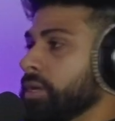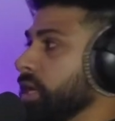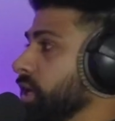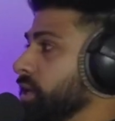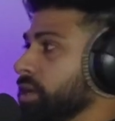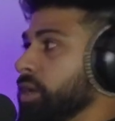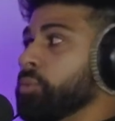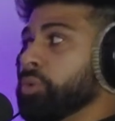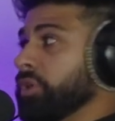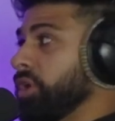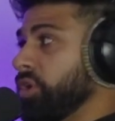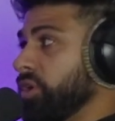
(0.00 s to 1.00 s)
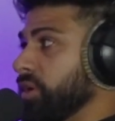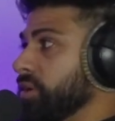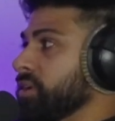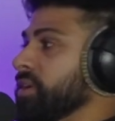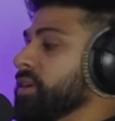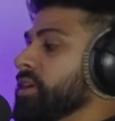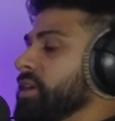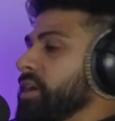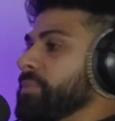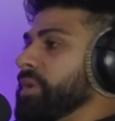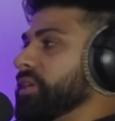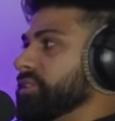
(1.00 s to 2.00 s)
It really could,
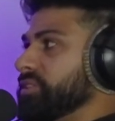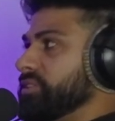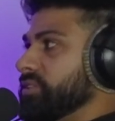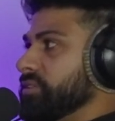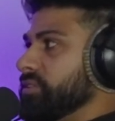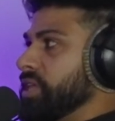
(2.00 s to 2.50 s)
because